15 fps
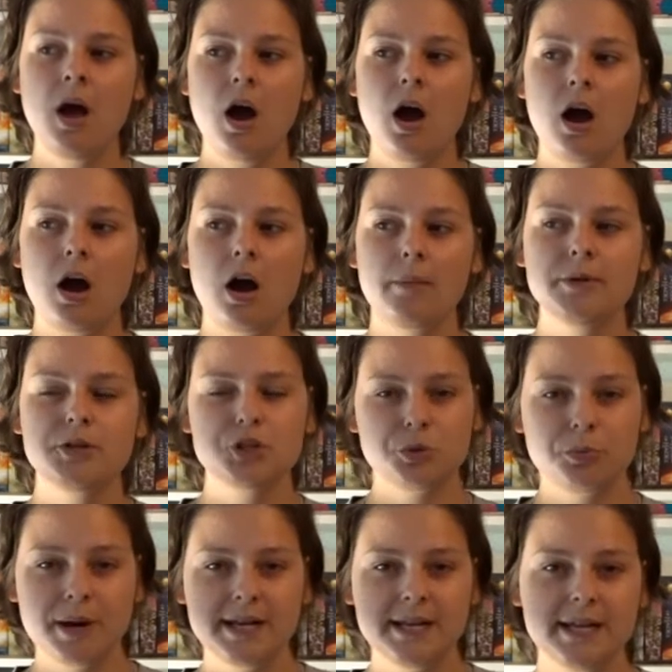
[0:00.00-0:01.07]
but she
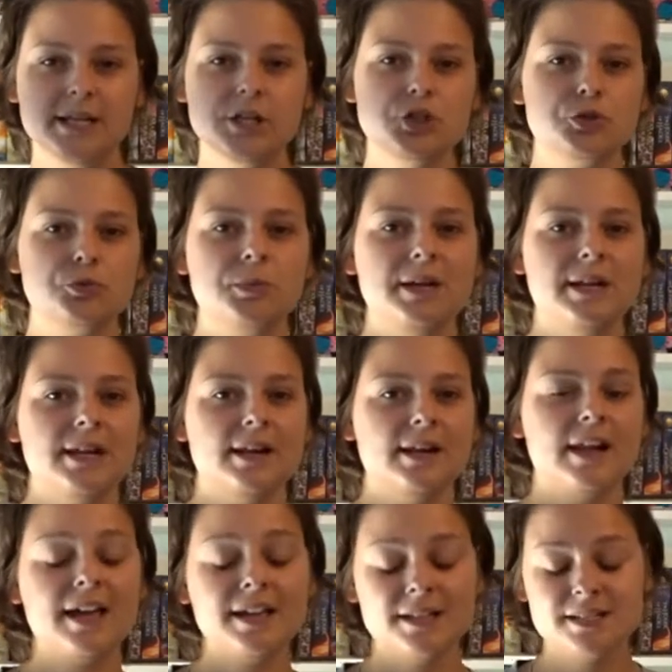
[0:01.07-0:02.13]
read it, she really
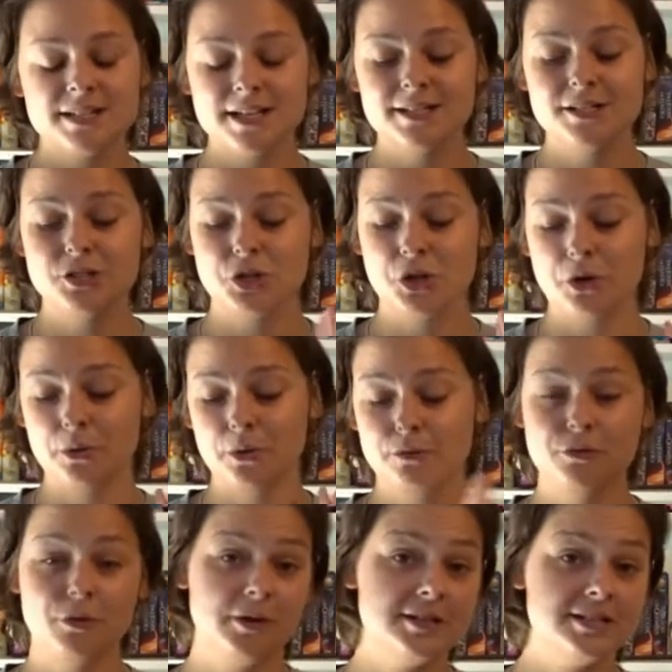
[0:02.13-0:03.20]
liked it, so of
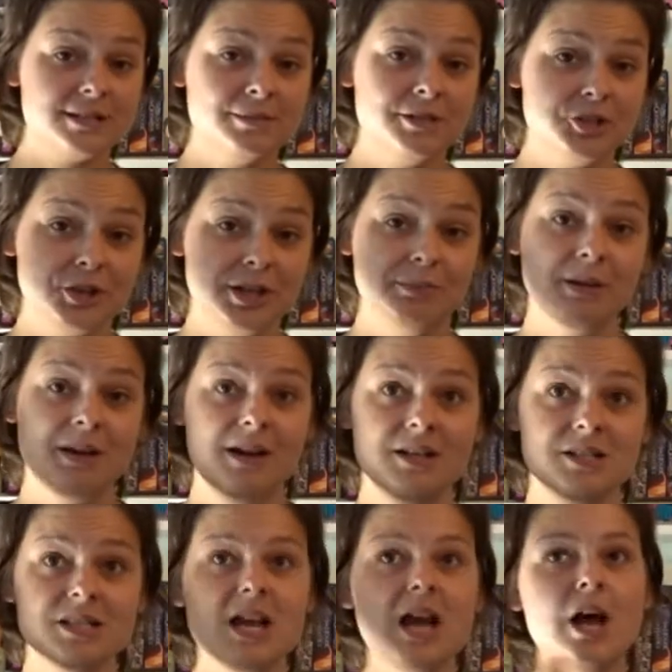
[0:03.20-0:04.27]
course I'm intrigued
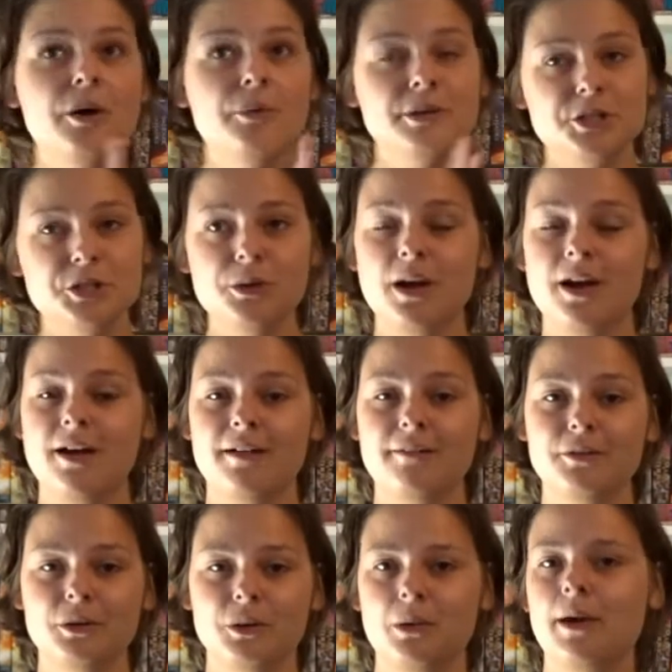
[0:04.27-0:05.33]
because we do
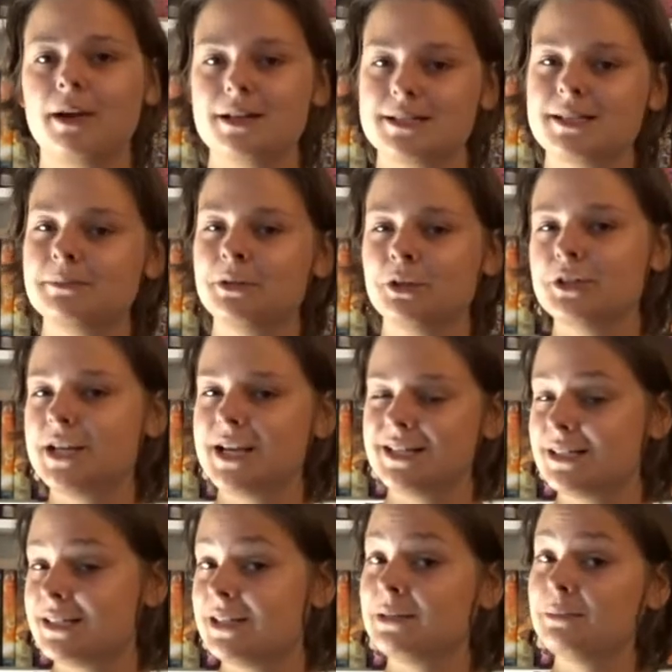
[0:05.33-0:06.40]
have quite a similar
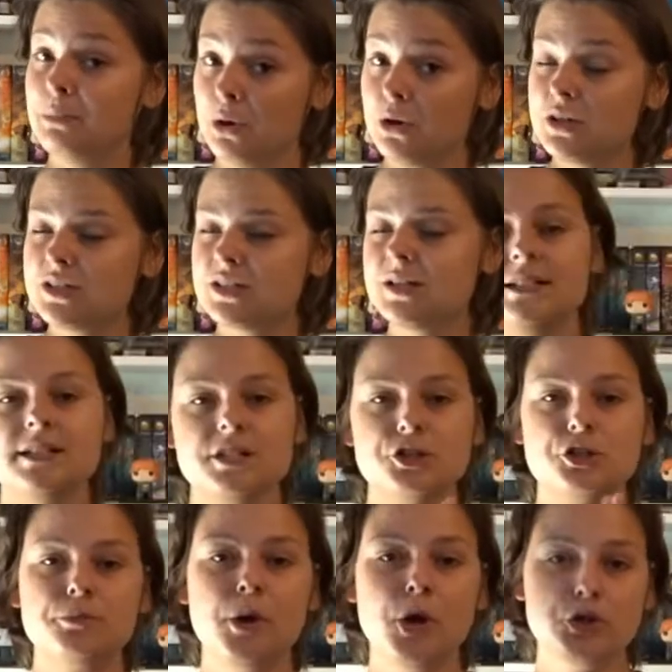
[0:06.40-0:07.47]
taste in books. This is
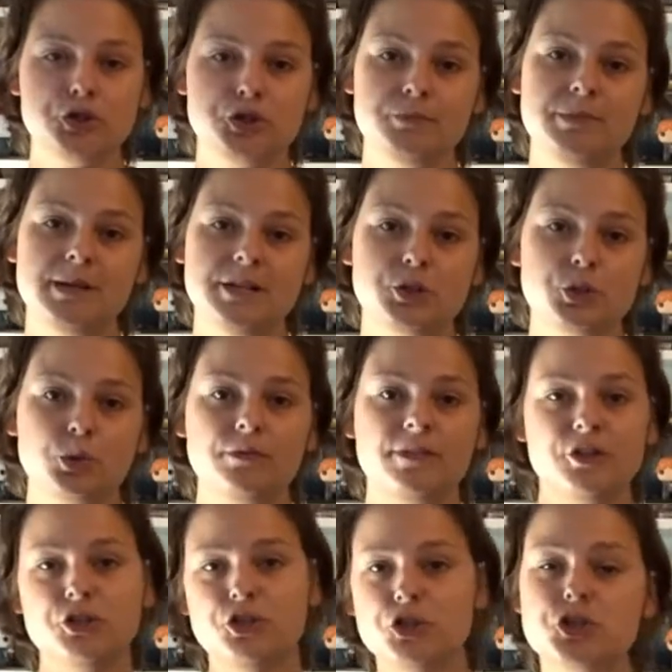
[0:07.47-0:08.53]
supposed to be sort of a
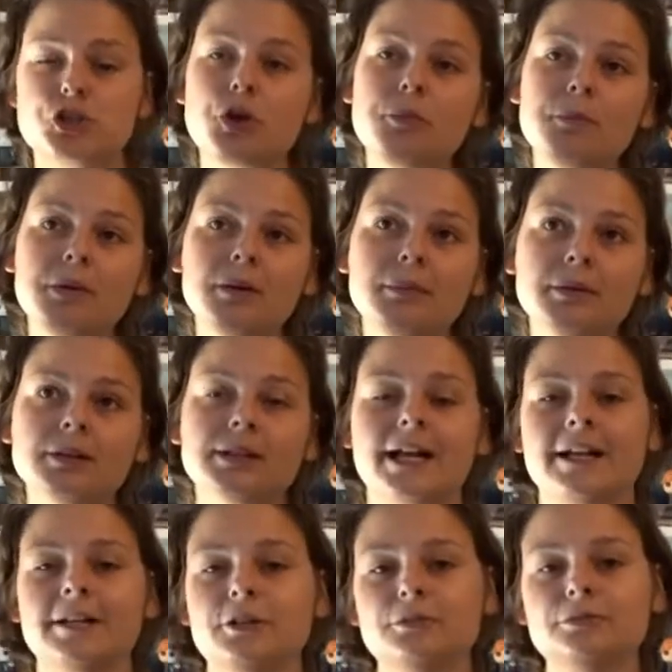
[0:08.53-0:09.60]
dystopia book, and
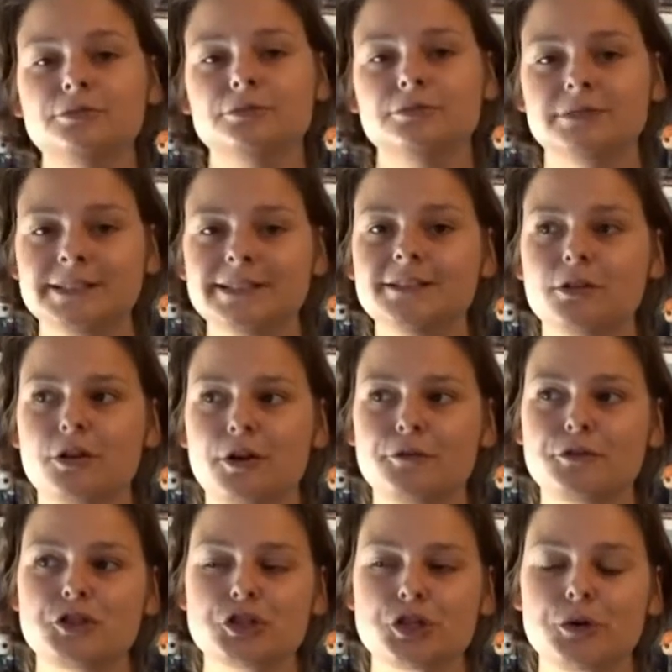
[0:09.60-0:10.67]
I don't read a lot of
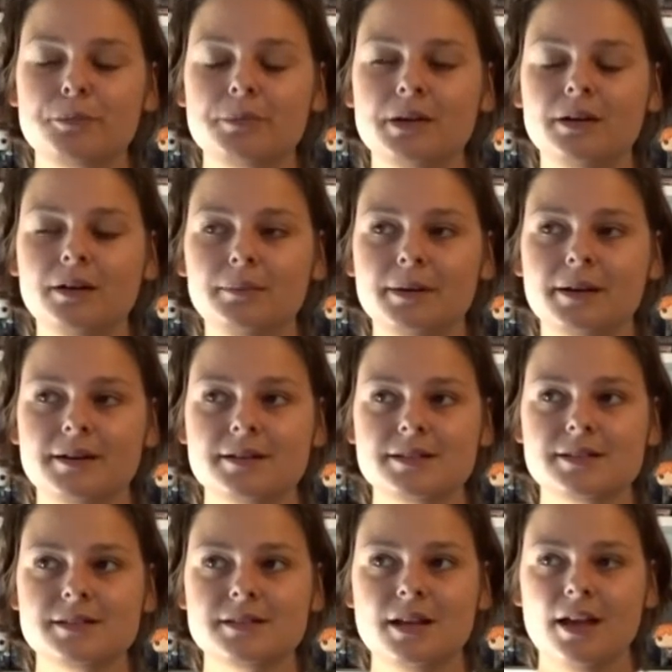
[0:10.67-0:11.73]
dystopia
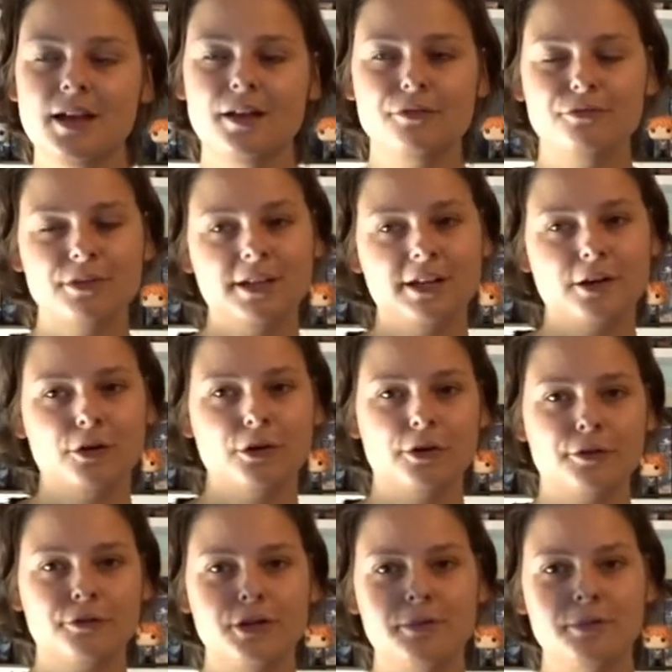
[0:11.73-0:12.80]
because I feel like a lot
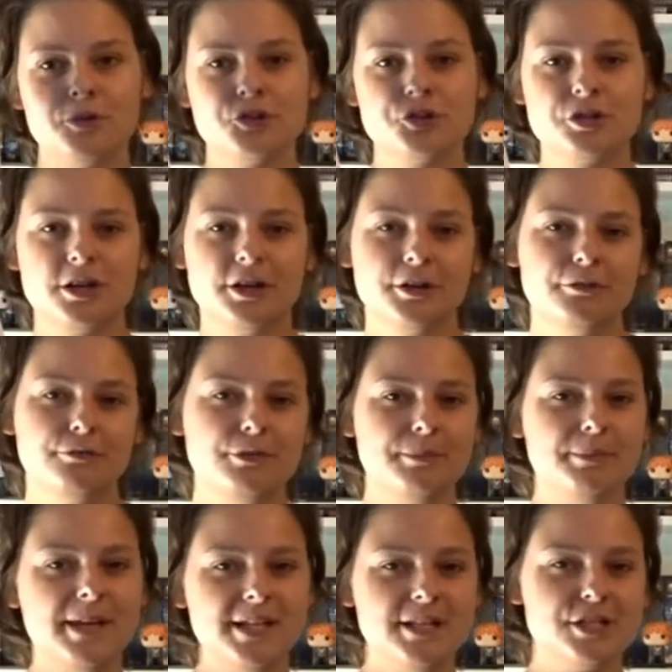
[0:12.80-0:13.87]
of them are just kind of
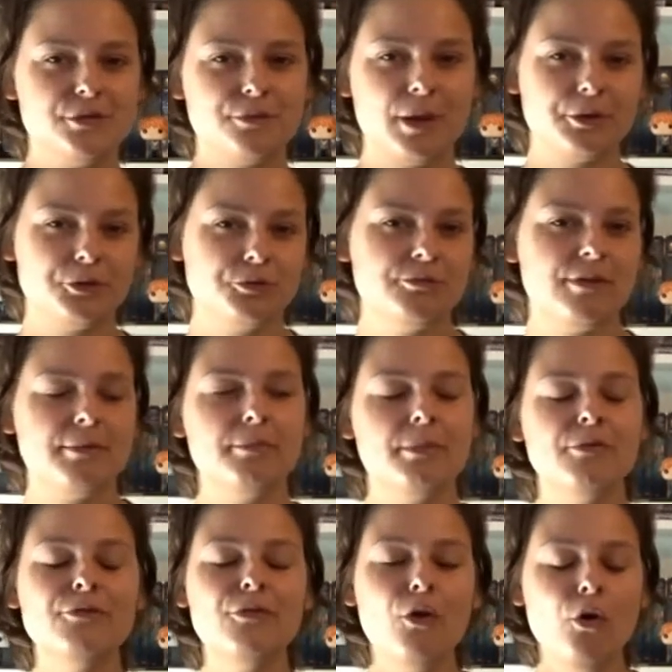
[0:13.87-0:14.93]
repeats of what you read
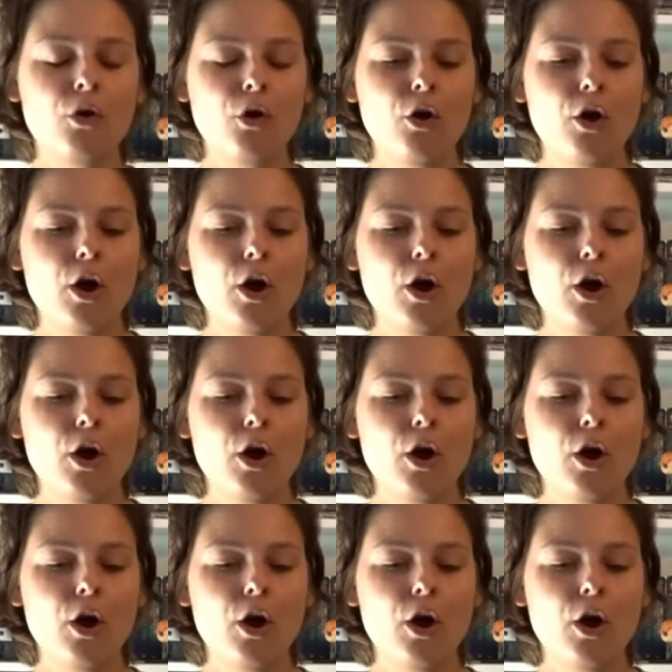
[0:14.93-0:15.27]
before,